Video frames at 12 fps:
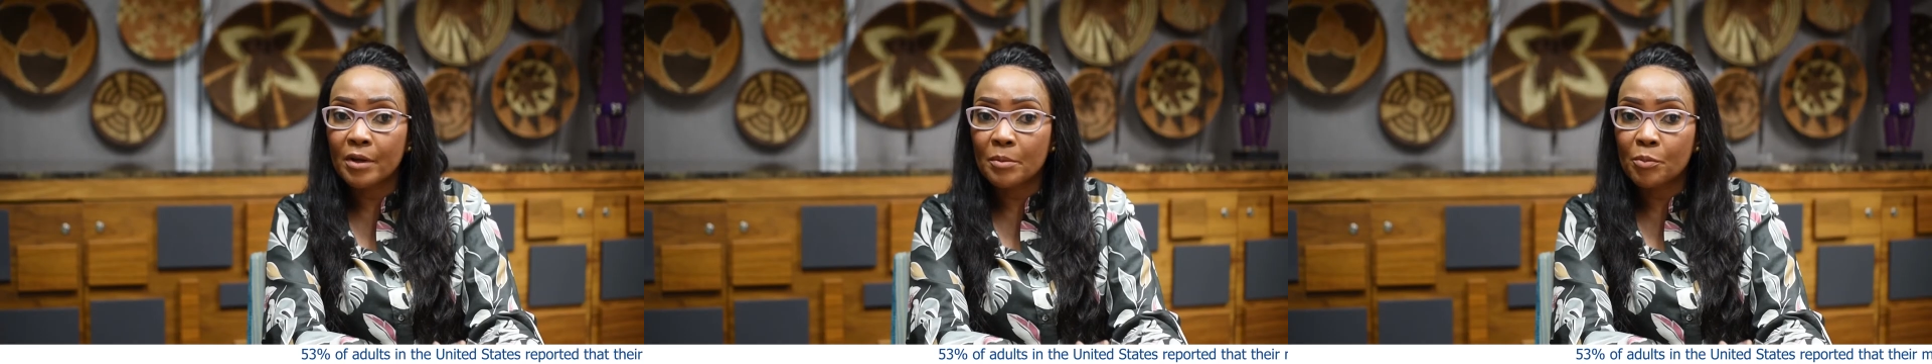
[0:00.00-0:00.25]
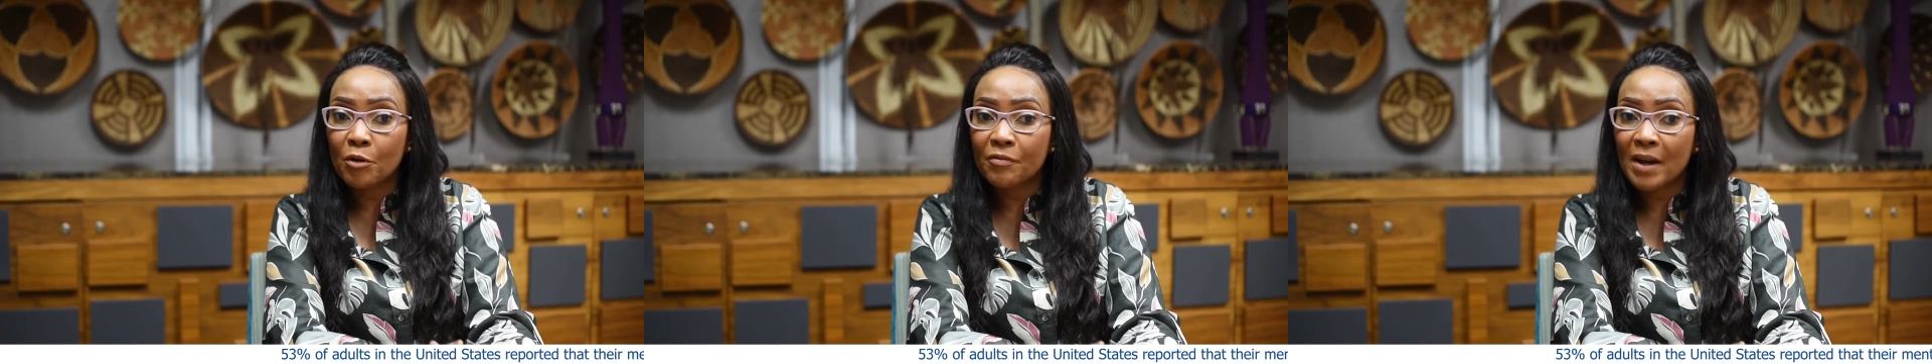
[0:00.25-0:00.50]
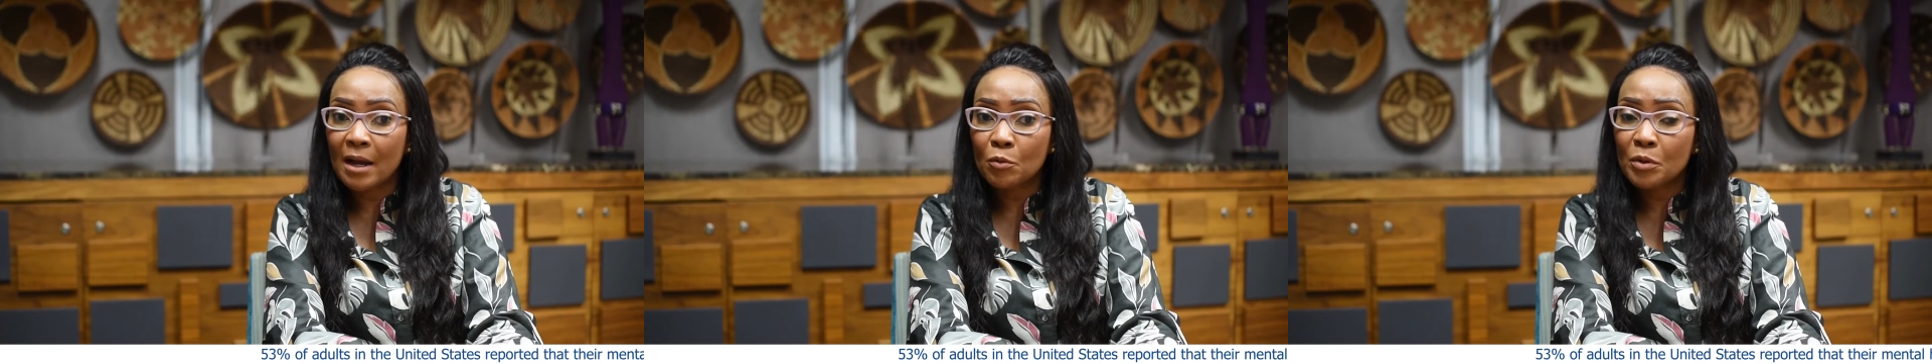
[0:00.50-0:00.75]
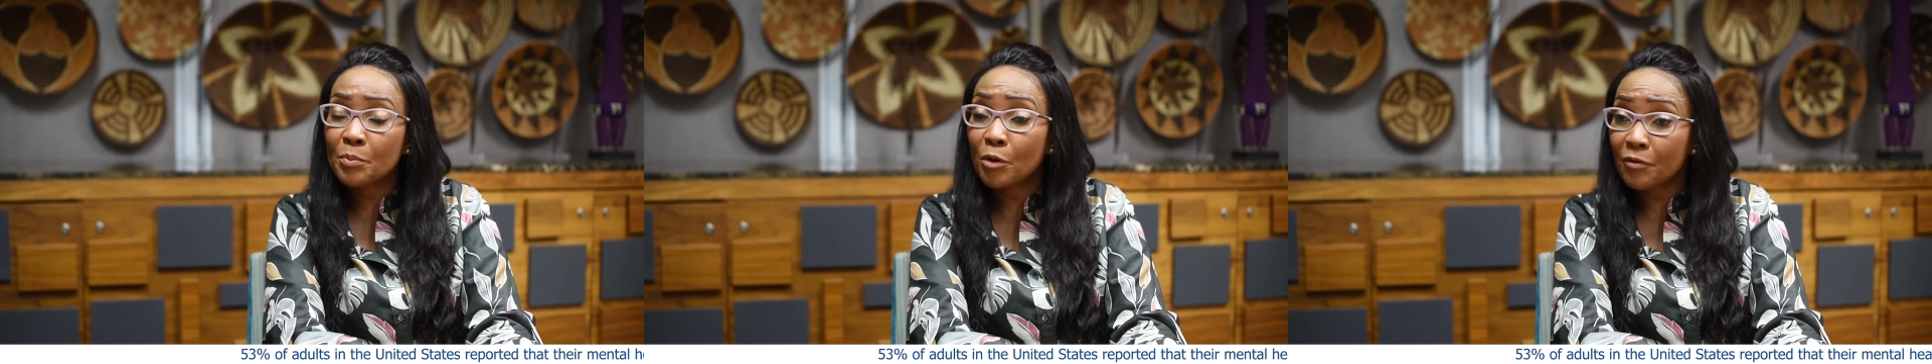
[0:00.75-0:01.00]

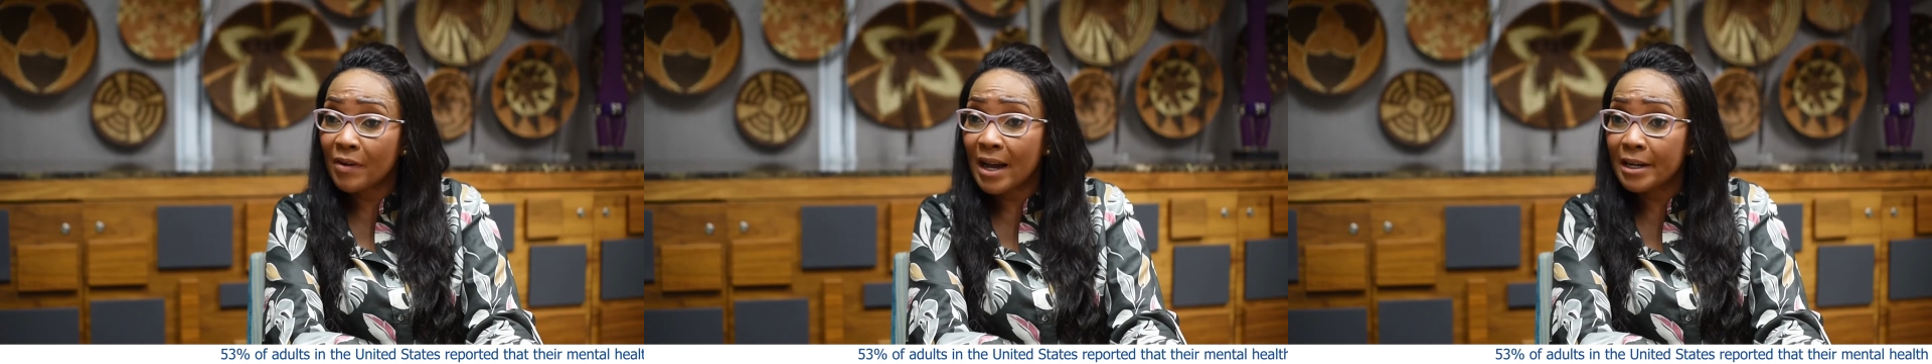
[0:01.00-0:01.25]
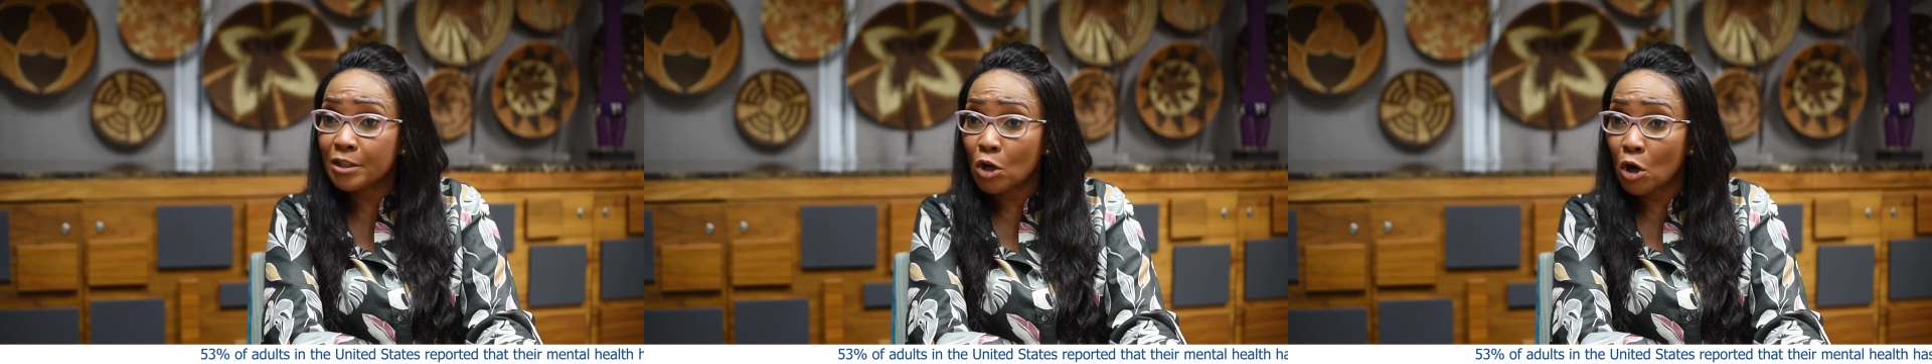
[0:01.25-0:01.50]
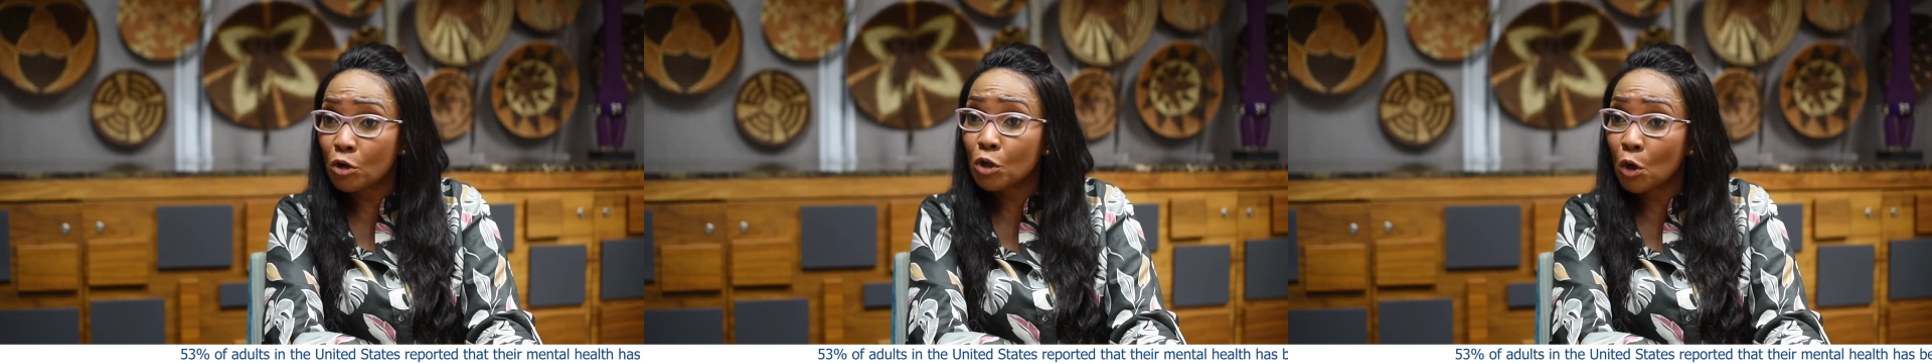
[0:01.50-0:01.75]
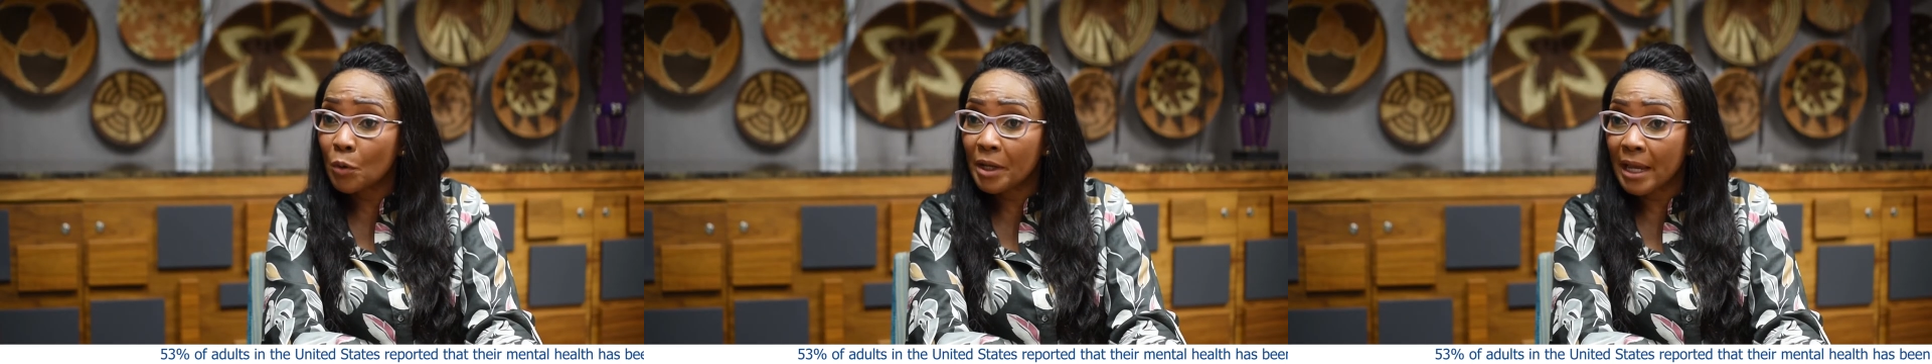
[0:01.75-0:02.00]
provide
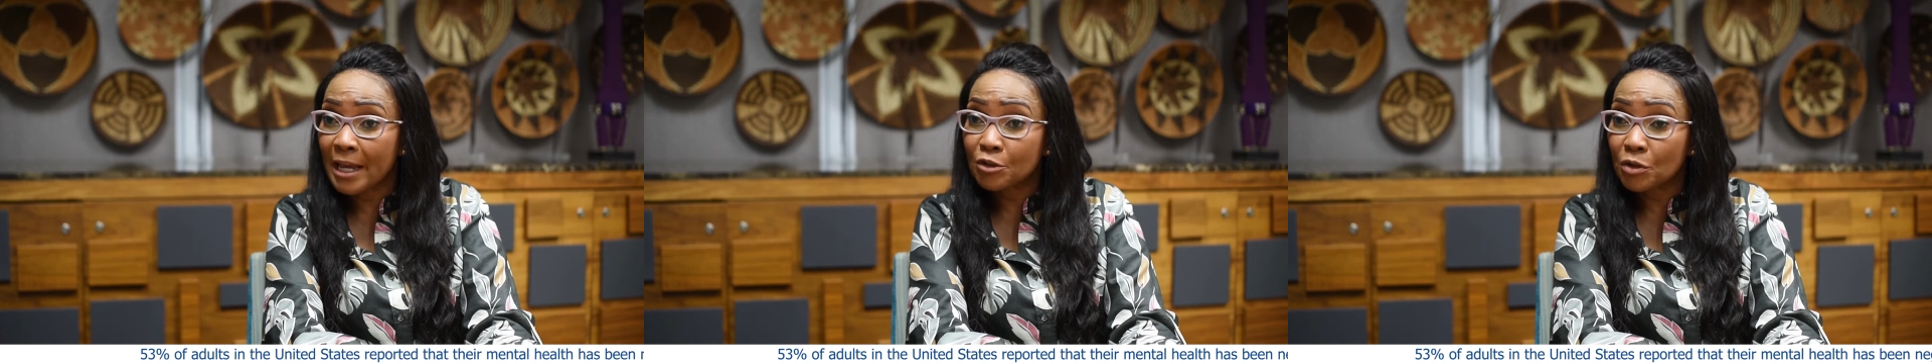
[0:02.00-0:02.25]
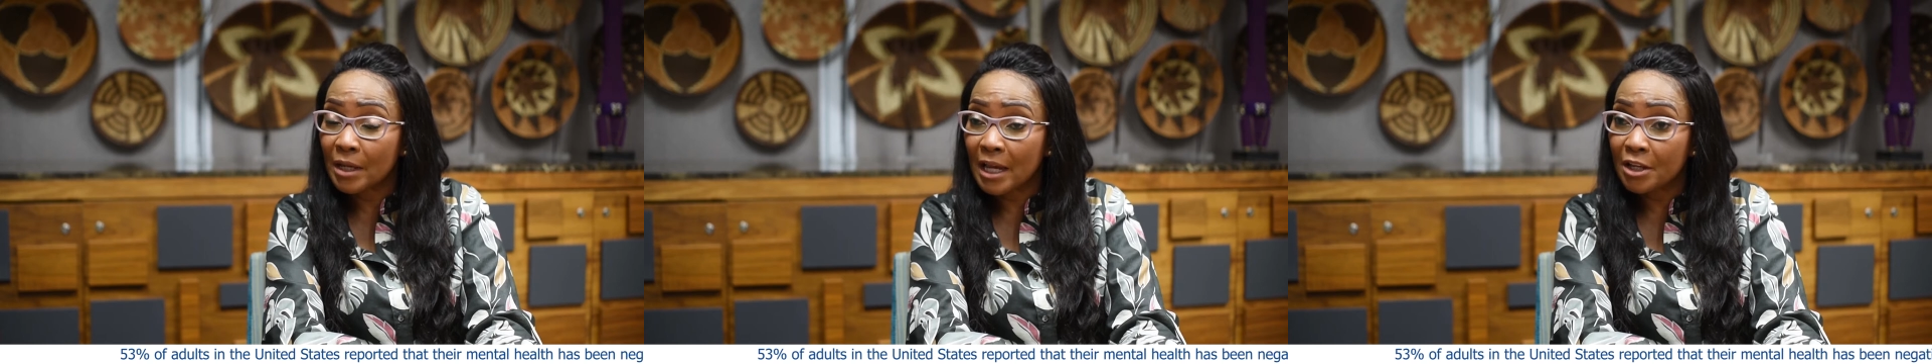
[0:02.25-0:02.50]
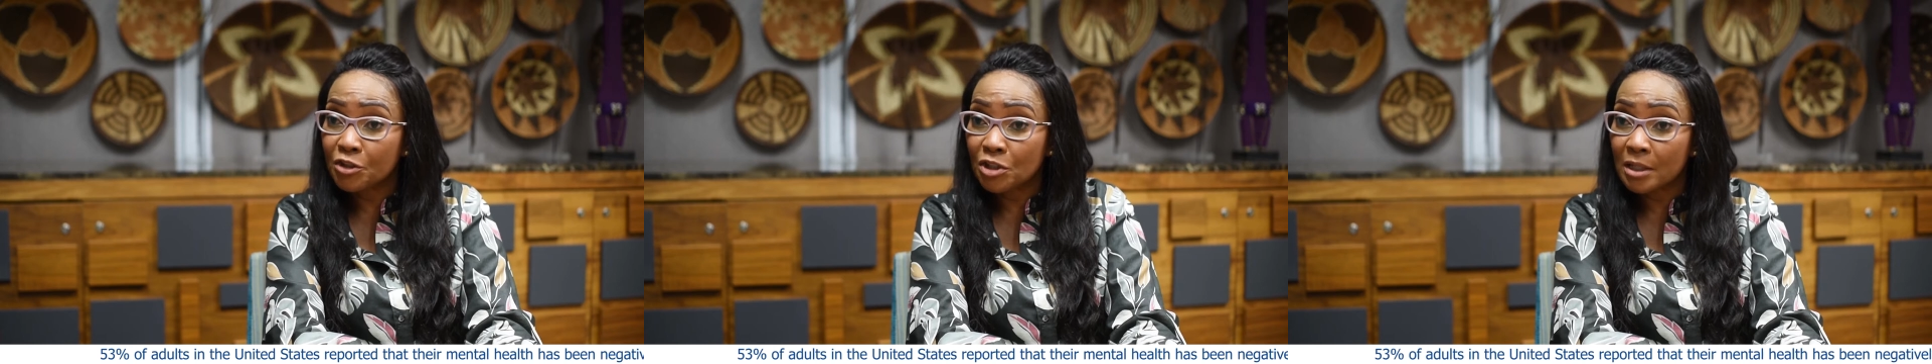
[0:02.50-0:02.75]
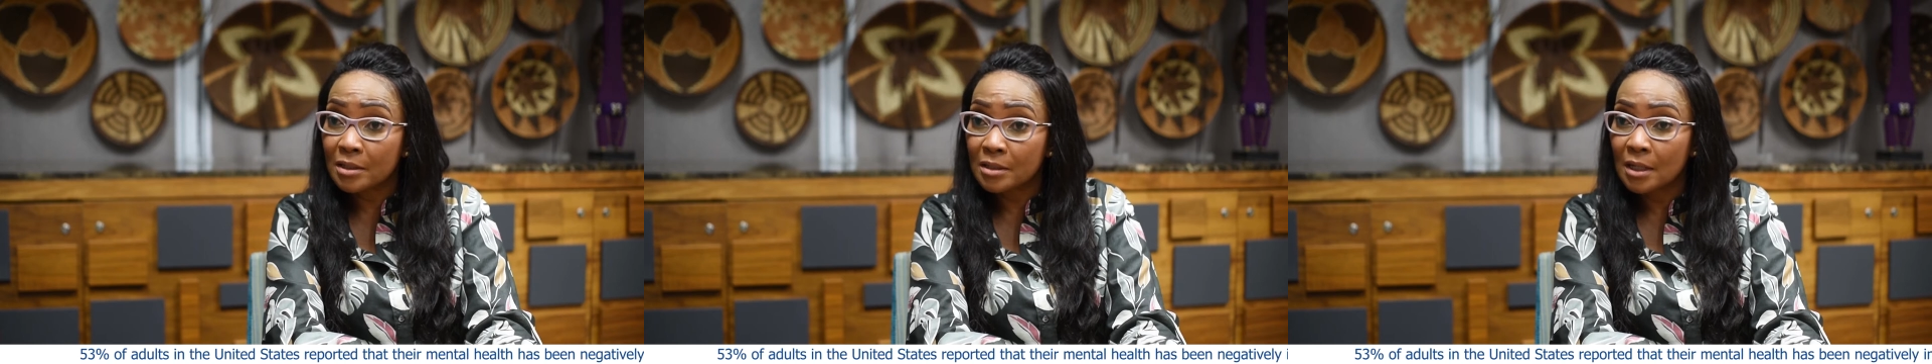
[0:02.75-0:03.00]
ongoing
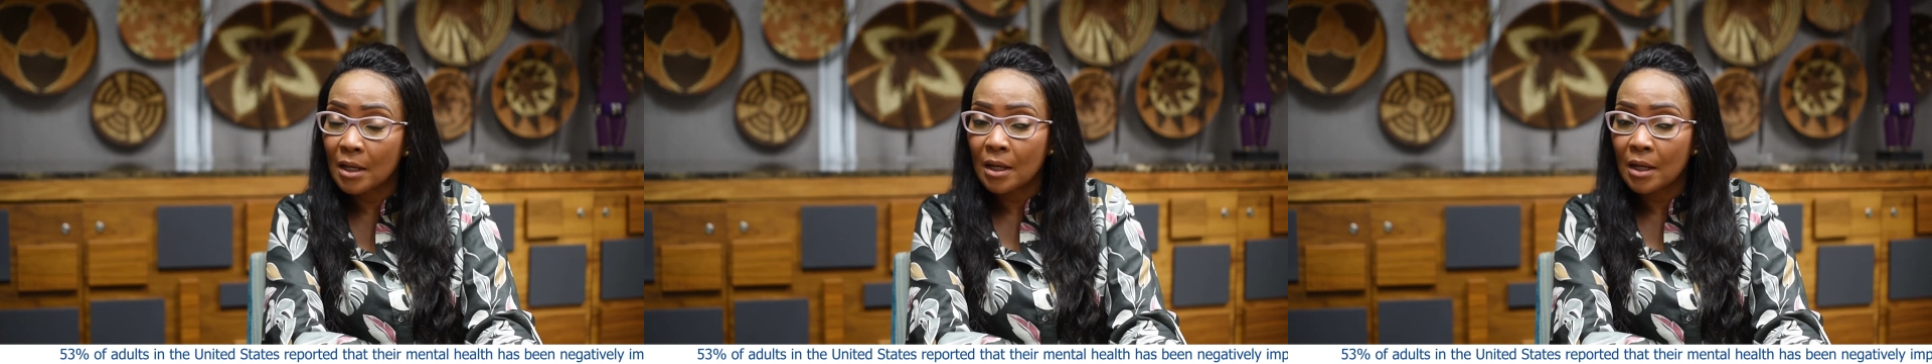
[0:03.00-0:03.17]
education